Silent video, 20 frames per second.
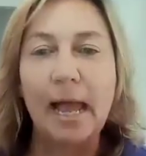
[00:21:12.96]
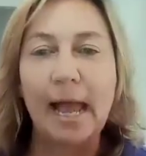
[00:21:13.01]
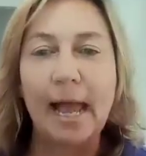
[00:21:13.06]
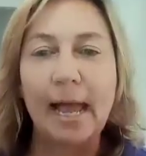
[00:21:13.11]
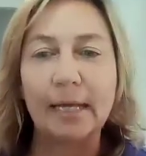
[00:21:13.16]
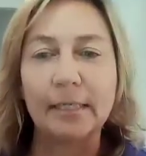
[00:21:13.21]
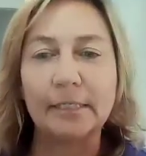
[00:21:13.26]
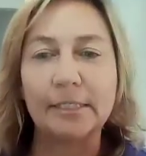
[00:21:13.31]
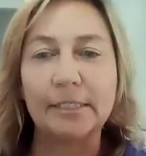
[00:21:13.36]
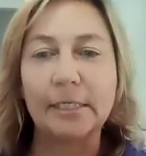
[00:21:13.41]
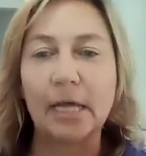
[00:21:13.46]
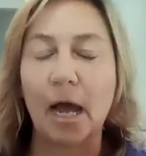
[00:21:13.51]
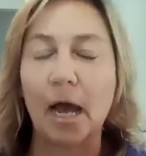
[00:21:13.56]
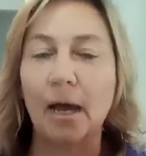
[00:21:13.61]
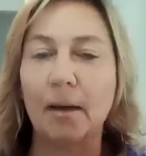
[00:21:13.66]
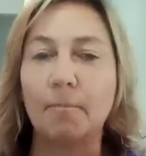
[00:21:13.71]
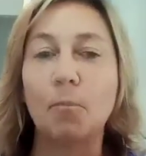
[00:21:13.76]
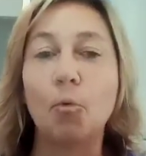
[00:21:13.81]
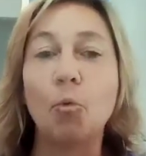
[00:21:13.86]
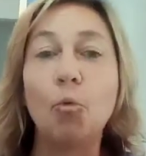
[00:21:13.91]
And
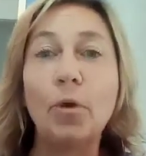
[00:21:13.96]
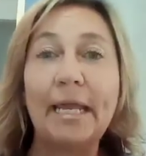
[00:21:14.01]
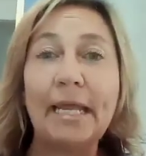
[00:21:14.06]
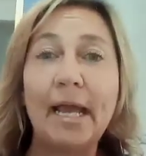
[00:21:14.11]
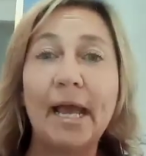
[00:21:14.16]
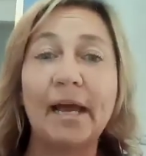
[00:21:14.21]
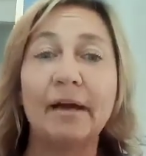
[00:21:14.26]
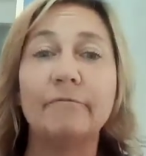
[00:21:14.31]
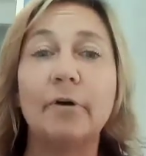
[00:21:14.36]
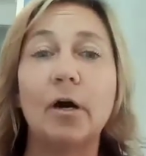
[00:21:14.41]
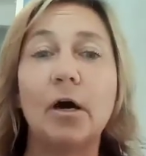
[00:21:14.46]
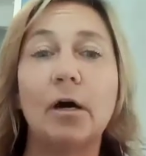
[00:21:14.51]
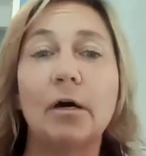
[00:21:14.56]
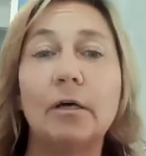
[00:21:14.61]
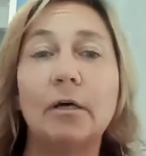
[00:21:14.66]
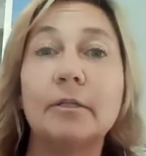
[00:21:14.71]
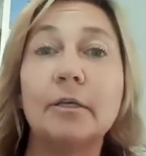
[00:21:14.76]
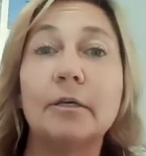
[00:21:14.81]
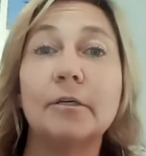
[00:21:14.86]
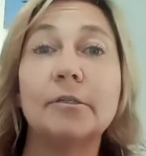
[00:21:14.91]
we have
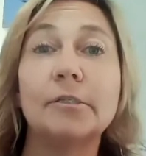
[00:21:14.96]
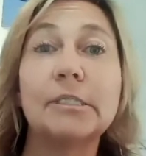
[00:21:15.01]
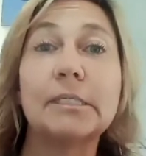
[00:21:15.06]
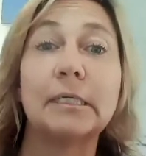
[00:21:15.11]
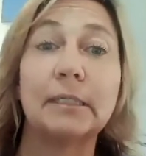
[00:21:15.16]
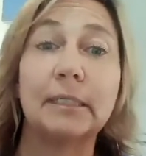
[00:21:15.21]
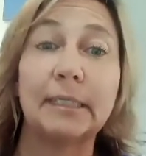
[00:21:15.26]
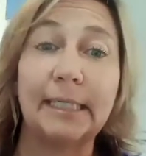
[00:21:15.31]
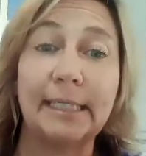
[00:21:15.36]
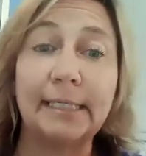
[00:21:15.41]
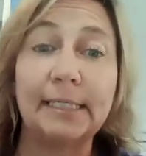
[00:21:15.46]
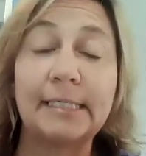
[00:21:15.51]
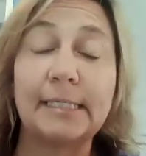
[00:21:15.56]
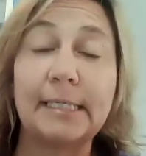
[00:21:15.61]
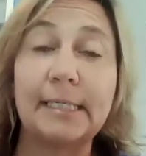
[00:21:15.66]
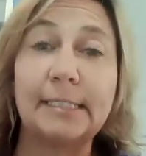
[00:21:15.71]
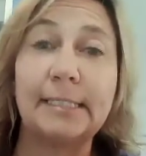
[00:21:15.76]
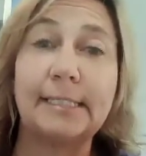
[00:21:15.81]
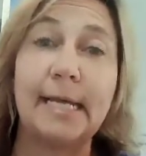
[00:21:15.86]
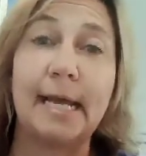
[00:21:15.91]
all those links
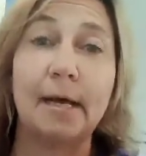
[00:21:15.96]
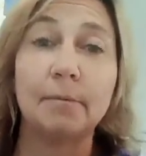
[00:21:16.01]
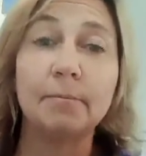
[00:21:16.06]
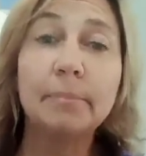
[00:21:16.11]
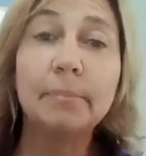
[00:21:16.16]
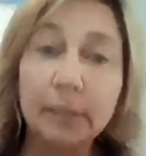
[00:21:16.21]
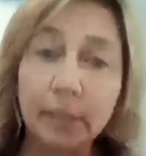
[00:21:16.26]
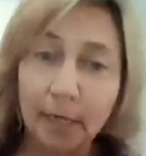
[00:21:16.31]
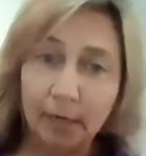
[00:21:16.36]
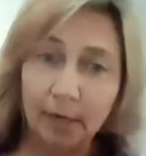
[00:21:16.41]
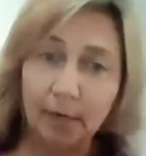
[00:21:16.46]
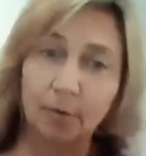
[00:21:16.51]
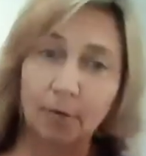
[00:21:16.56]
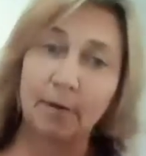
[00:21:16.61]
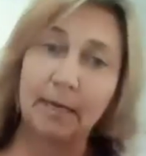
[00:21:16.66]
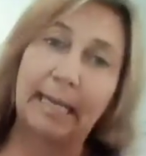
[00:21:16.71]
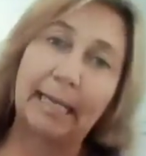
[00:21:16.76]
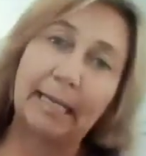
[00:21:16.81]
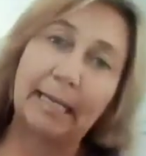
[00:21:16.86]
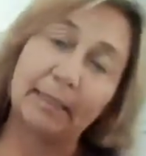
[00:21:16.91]
down
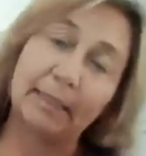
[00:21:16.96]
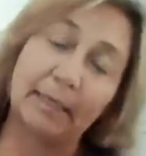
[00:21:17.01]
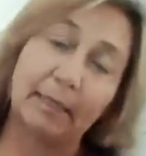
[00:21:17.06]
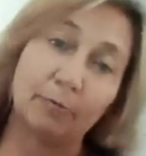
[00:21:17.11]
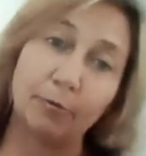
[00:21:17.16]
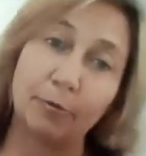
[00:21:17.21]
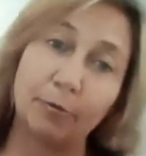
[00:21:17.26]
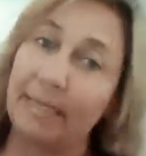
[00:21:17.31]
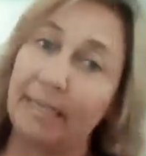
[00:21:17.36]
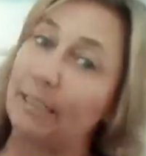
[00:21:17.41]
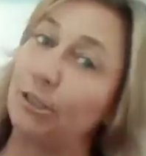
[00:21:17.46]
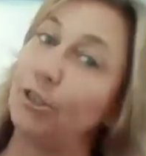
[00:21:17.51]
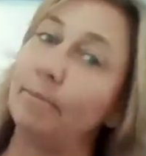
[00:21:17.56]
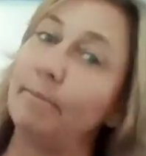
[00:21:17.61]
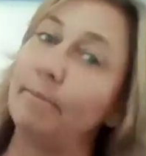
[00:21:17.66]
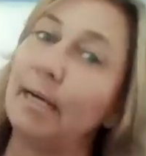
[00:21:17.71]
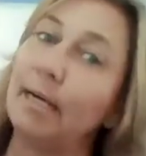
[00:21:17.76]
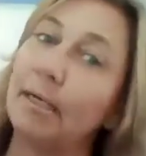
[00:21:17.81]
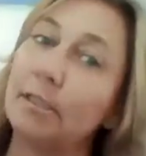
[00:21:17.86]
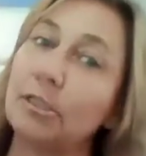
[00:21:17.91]
below in the information
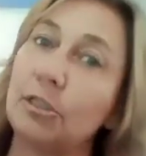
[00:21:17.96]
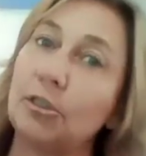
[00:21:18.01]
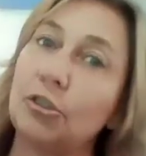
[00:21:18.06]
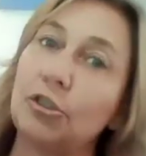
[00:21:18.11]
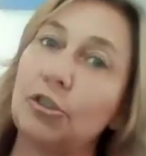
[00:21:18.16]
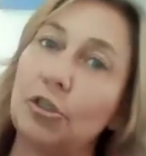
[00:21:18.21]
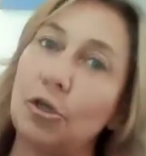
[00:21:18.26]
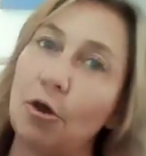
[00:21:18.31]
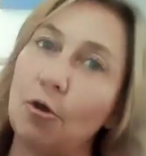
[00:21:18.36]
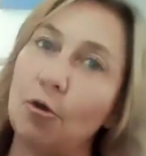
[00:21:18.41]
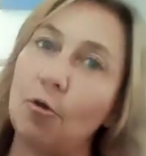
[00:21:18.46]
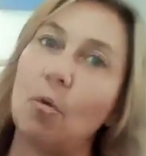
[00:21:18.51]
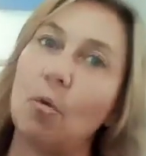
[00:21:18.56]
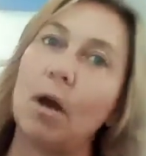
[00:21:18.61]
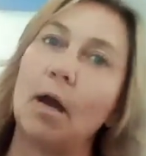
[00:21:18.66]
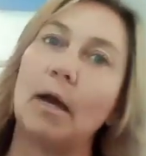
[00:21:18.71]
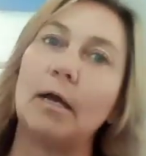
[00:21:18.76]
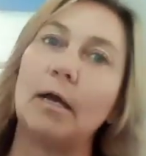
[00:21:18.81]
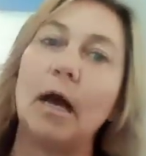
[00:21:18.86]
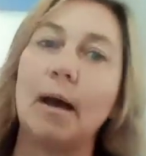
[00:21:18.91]
box. So
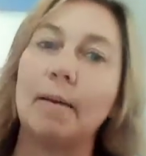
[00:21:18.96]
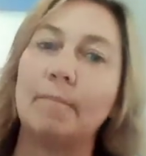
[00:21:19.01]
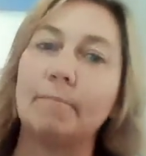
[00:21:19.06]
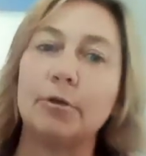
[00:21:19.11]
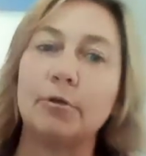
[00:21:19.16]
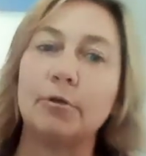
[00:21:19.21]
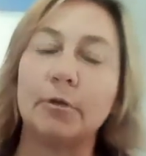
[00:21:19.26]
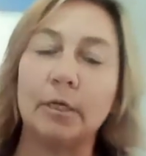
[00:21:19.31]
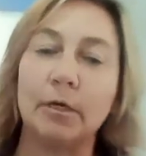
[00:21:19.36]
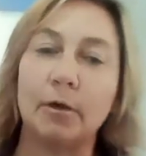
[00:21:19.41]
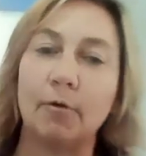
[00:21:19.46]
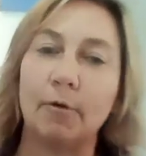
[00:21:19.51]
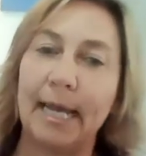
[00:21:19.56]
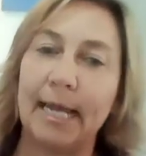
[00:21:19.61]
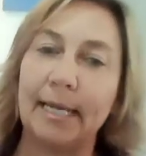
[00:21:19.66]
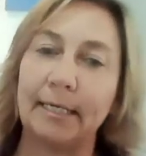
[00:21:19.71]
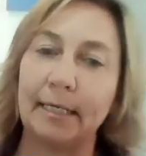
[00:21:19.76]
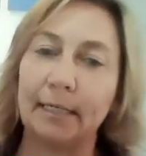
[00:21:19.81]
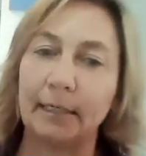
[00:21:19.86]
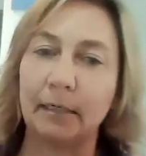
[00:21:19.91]
you can go
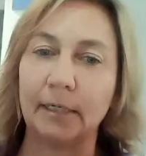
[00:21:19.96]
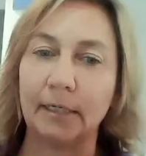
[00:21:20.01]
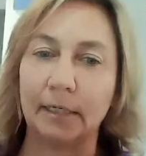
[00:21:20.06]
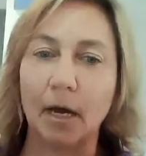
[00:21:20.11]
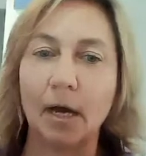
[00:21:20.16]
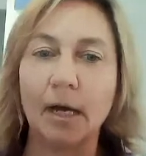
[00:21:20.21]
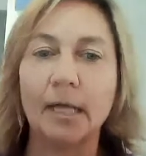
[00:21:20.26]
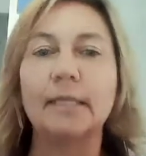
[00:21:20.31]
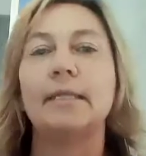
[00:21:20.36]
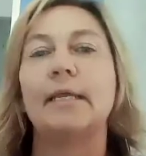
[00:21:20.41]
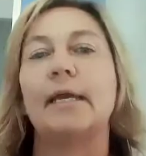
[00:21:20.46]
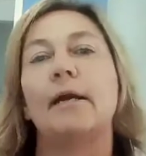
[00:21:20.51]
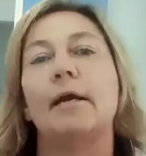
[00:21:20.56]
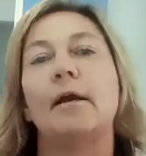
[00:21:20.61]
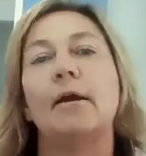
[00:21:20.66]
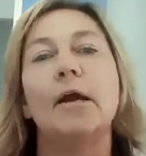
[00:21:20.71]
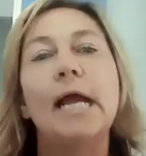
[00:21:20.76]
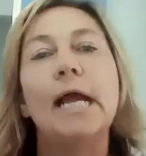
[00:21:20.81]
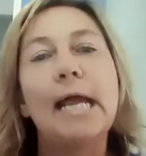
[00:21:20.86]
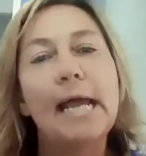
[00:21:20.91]
ahead and click on
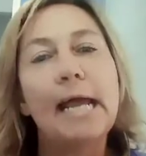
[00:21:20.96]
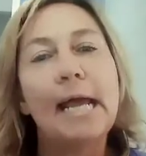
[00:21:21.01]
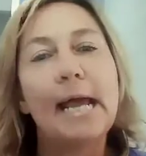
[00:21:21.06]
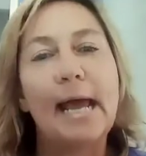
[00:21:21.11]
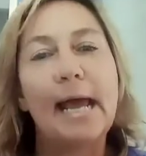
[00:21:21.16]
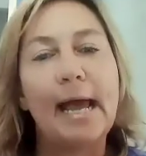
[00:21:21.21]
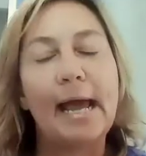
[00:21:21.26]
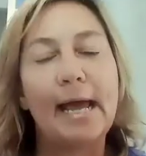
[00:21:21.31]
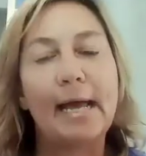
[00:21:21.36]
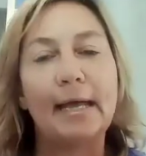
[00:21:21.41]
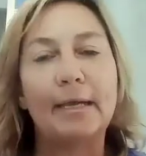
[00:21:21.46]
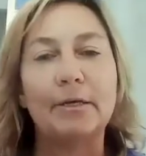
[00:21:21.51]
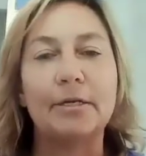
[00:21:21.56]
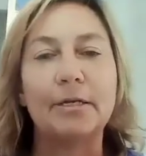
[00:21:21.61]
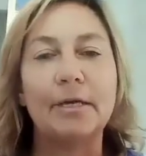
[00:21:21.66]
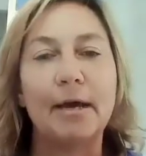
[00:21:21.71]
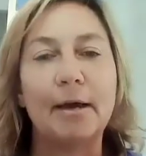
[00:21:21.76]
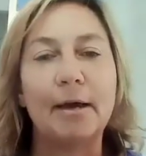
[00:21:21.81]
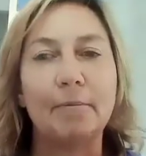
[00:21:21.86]
there. And,